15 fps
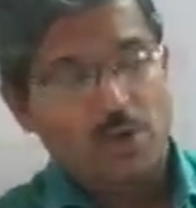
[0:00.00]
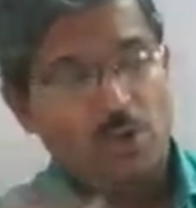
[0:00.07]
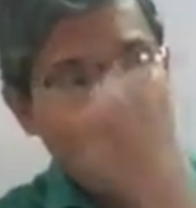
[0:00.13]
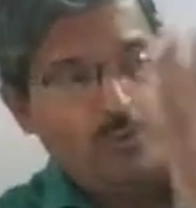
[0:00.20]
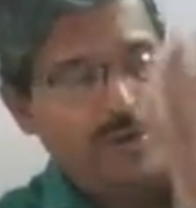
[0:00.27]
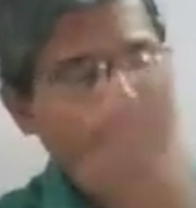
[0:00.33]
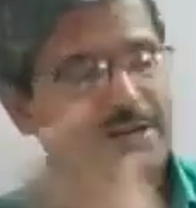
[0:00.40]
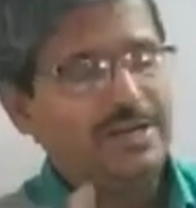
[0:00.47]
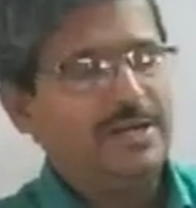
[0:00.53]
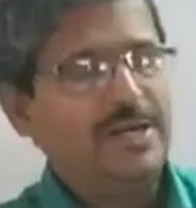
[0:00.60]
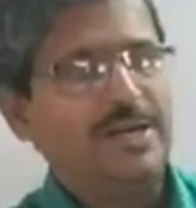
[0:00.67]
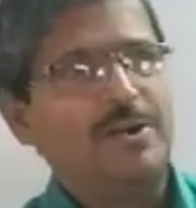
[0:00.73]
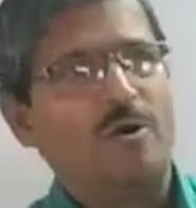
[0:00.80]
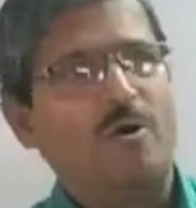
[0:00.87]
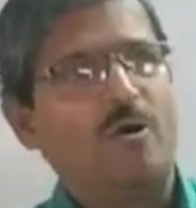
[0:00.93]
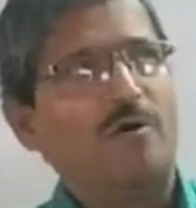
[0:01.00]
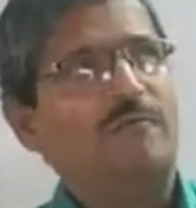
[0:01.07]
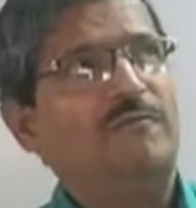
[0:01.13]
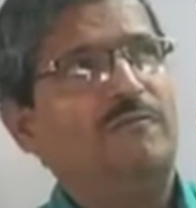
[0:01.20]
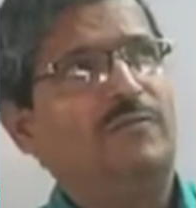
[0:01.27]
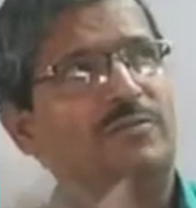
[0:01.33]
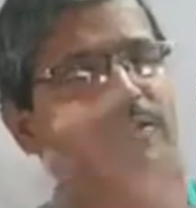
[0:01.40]
We are in need
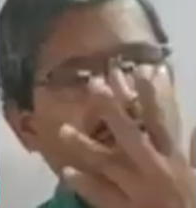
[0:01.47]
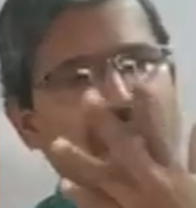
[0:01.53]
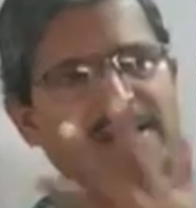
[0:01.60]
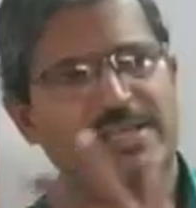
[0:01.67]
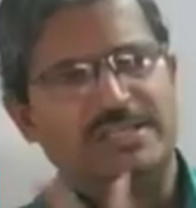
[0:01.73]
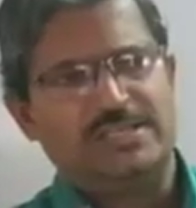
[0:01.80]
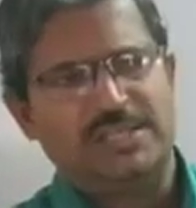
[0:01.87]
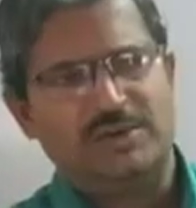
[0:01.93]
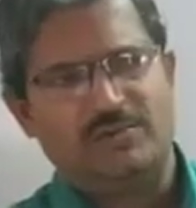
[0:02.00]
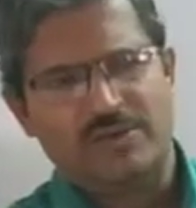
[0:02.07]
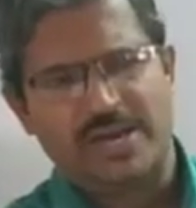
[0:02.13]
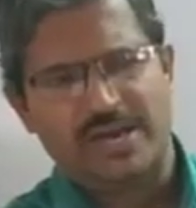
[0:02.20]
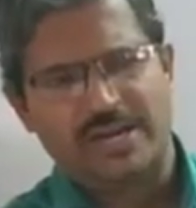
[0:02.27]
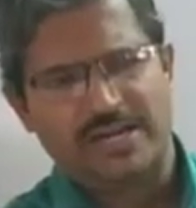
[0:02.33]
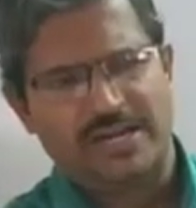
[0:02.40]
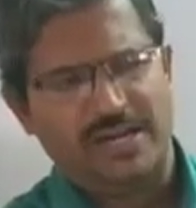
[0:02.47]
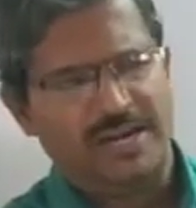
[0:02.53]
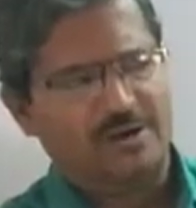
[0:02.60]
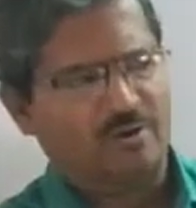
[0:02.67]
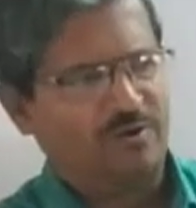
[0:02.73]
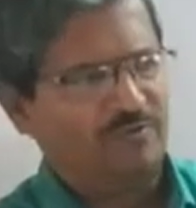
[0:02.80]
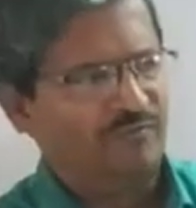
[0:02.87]
of AC, we are in need
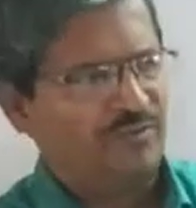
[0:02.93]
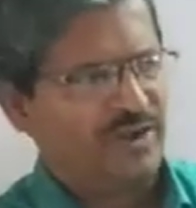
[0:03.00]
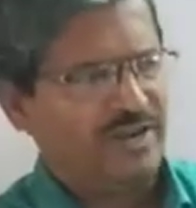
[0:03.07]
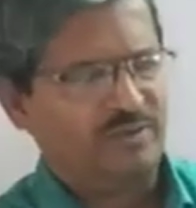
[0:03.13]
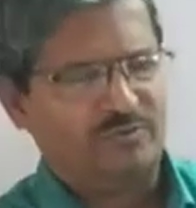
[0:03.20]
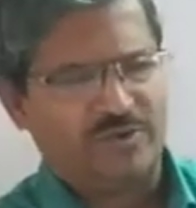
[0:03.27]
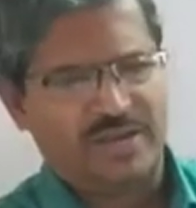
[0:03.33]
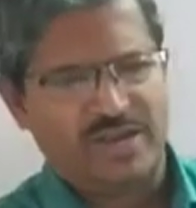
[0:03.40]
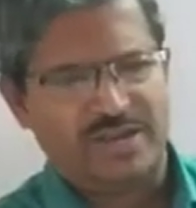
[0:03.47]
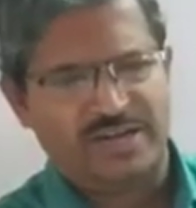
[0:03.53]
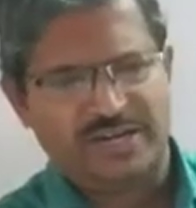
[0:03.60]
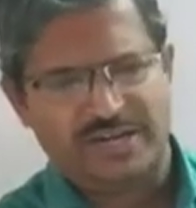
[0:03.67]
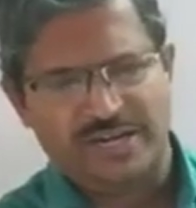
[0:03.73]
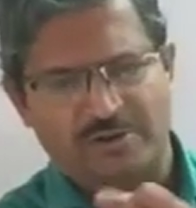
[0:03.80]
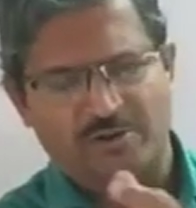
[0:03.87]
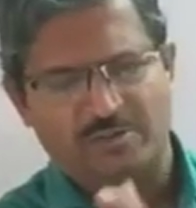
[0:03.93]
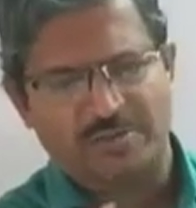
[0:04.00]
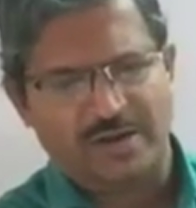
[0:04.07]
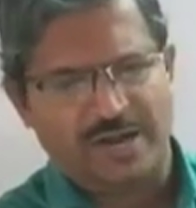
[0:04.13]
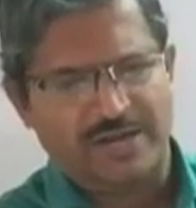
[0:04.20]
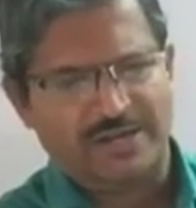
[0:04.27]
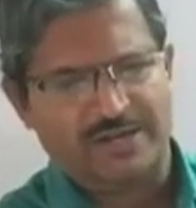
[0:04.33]
of fan, we are in need of
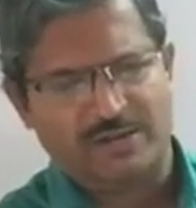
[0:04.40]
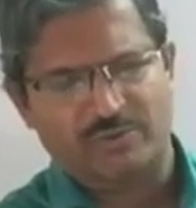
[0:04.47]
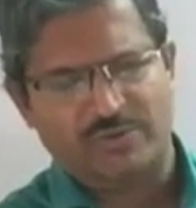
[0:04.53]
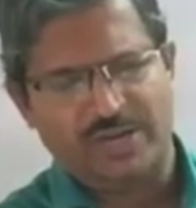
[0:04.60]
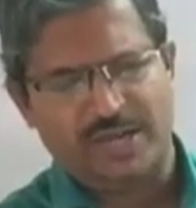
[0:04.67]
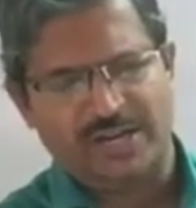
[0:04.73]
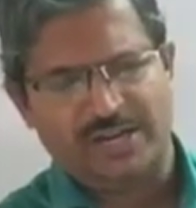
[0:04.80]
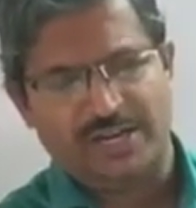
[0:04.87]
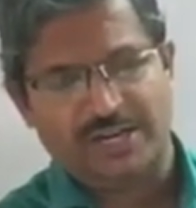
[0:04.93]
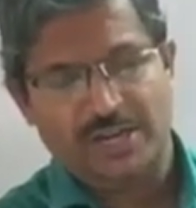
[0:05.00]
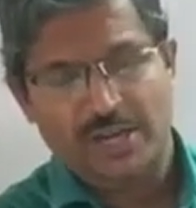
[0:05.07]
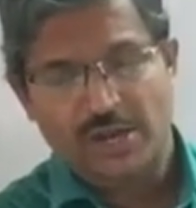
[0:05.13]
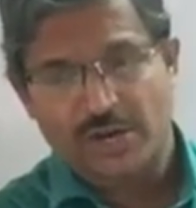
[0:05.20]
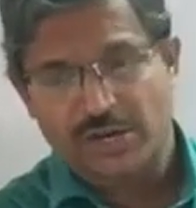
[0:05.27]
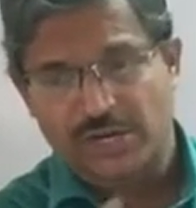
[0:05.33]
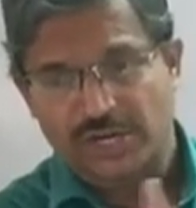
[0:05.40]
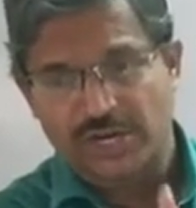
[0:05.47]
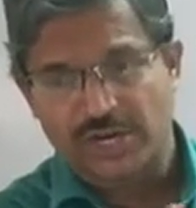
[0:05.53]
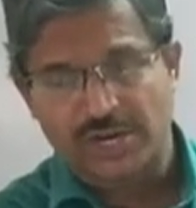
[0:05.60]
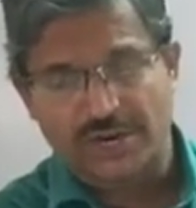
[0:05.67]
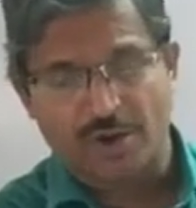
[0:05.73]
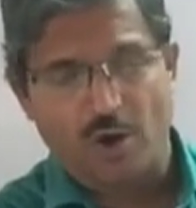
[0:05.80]
grinder, we are in
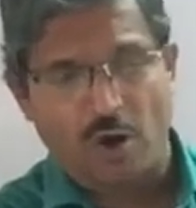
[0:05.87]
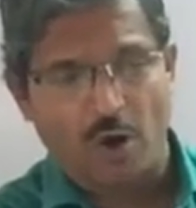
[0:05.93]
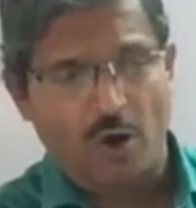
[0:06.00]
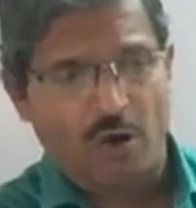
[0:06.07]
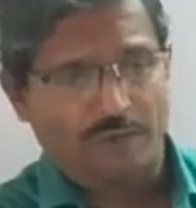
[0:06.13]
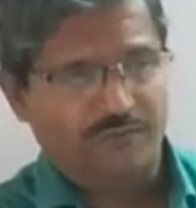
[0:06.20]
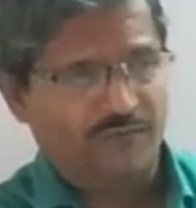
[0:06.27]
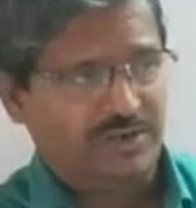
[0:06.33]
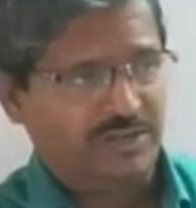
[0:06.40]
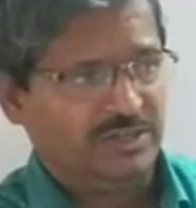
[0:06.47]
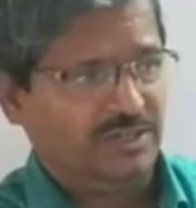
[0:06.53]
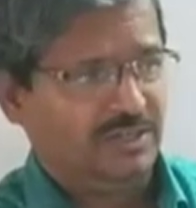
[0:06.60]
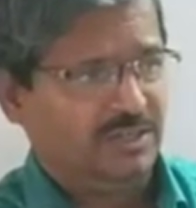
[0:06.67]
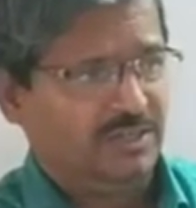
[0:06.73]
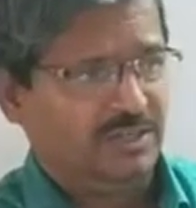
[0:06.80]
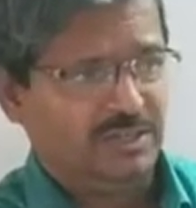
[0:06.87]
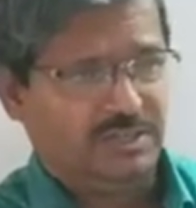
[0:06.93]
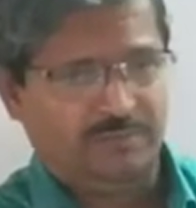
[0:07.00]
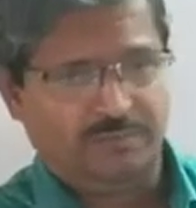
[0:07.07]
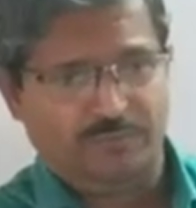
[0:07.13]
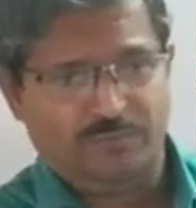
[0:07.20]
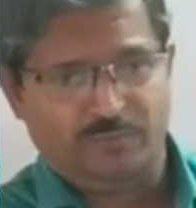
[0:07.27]
need of
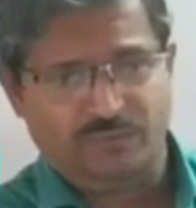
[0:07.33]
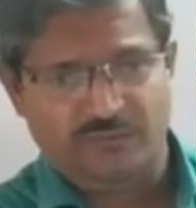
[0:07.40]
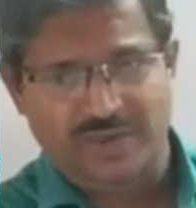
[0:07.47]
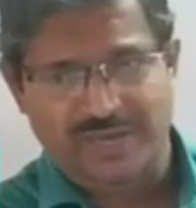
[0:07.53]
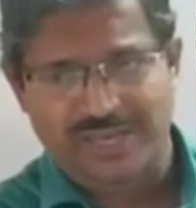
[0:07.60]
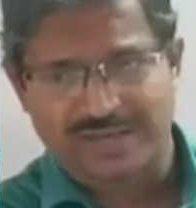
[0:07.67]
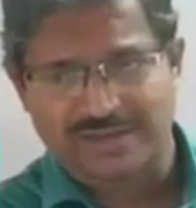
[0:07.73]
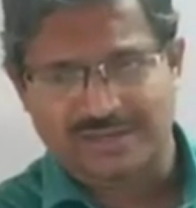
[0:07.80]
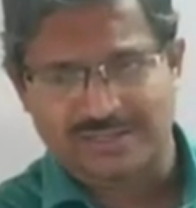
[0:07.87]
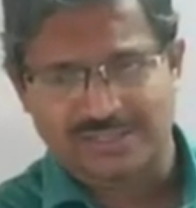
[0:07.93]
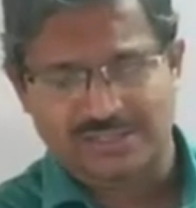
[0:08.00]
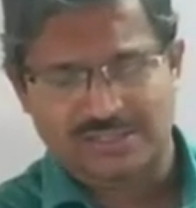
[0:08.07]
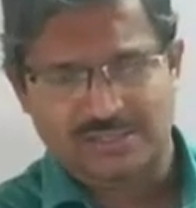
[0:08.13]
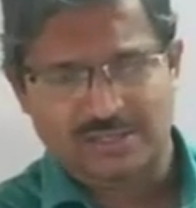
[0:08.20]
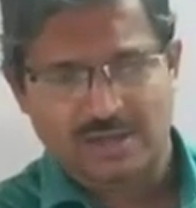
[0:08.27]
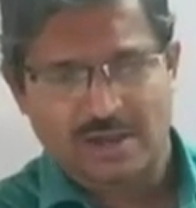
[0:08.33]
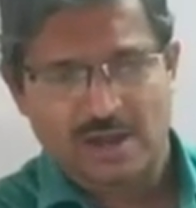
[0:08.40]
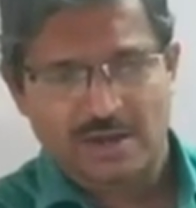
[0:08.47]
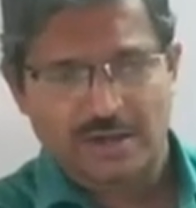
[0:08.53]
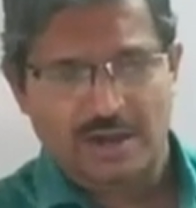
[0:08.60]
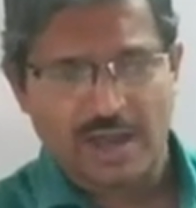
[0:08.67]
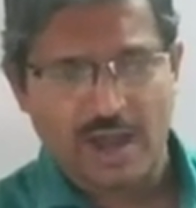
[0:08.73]
vehicles.
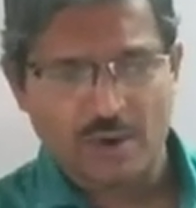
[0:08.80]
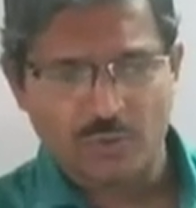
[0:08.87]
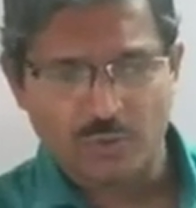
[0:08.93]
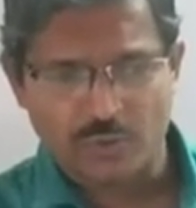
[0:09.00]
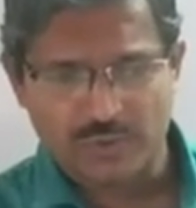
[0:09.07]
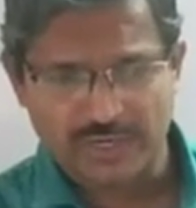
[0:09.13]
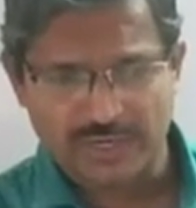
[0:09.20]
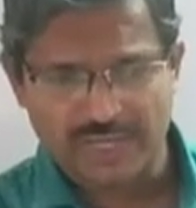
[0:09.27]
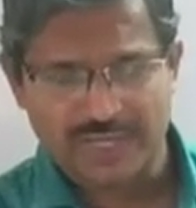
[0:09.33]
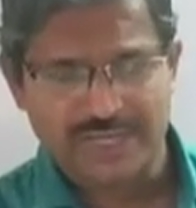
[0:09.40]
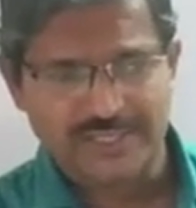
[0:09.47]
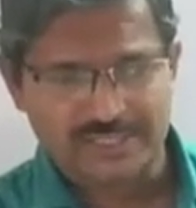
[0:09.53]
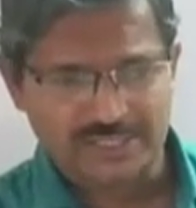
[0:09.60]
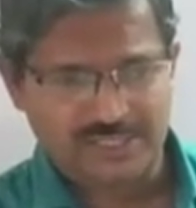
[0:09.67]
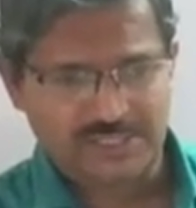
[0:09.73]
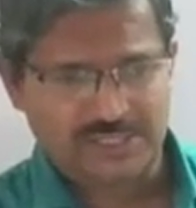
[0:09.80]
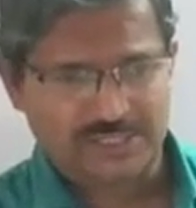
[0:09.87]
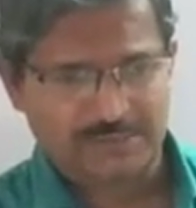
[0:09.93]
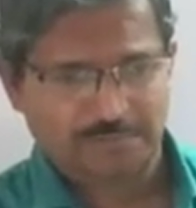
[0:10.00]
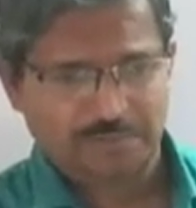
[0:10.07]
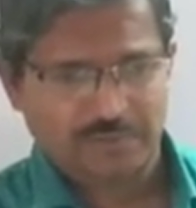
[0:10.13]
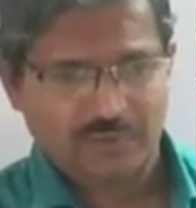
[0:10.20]

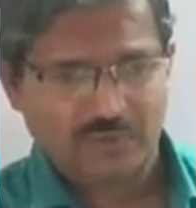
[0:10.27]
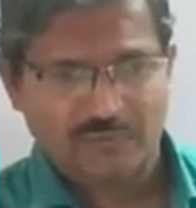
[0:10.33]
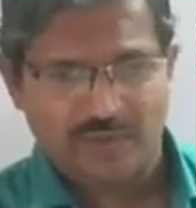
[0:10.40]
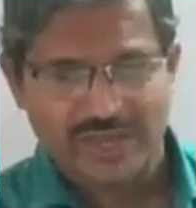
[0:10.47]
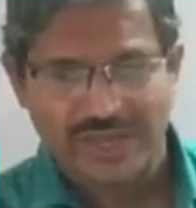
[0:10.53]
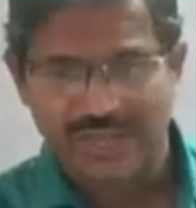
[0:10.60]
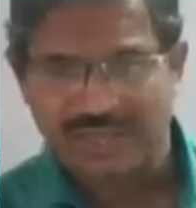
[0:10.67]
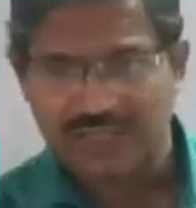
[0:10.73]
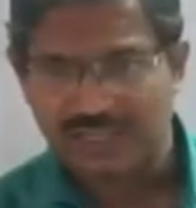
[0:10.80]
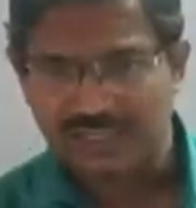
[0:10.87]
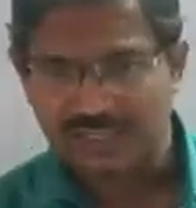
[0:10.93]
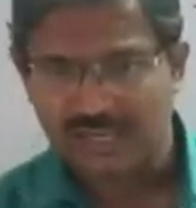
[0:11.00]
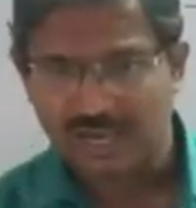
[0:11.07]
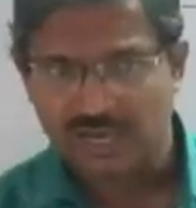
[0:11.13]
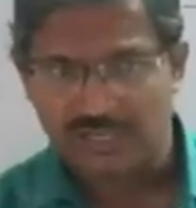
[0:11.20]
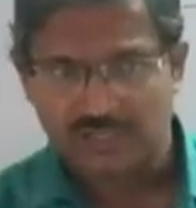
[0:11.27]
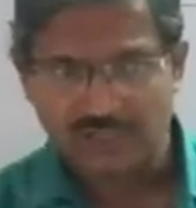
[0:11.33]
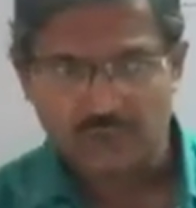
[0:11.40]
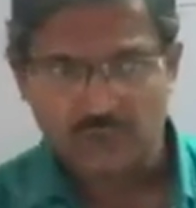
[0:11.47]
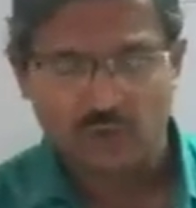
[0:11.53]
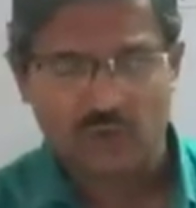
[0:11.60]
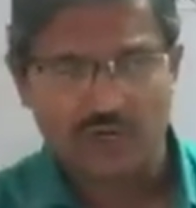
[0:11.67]
Nowadays, vehicles are
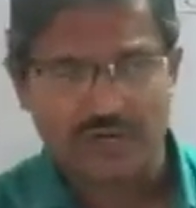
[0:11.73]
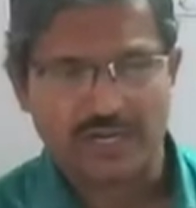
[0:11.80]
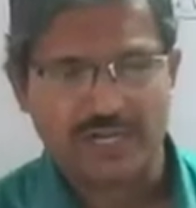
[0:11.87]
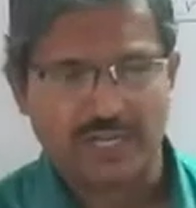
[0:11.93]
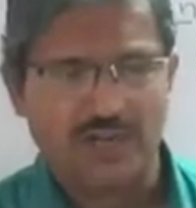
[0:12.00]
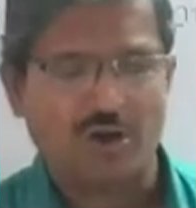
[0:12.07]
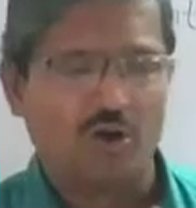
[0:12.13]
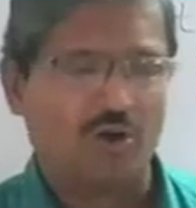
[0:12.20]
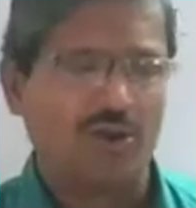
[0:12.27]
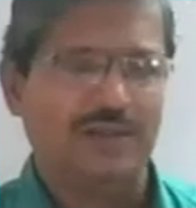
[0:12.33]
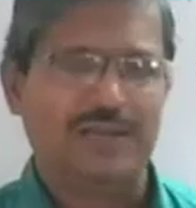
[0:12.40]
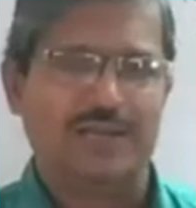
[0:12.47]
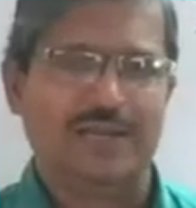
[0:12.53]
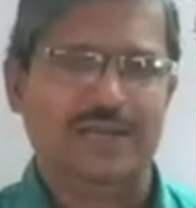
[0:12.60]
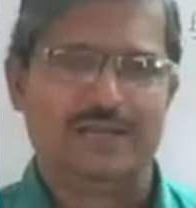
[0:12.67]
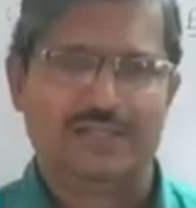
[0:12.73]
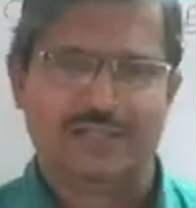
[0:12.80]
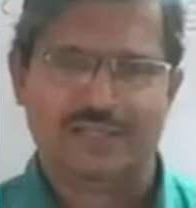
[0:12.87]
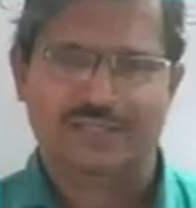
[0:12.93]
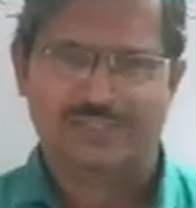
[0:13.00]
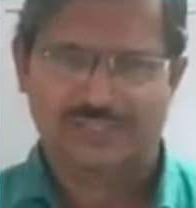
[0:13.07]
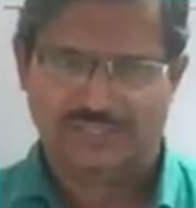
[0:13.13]
also running on
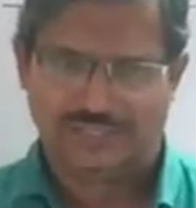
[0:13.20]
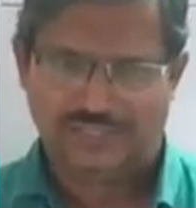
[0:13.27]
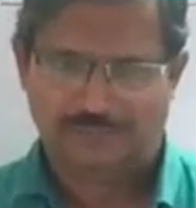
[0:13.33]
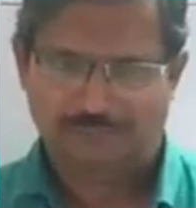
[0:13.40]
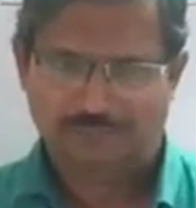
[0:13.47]
electricity.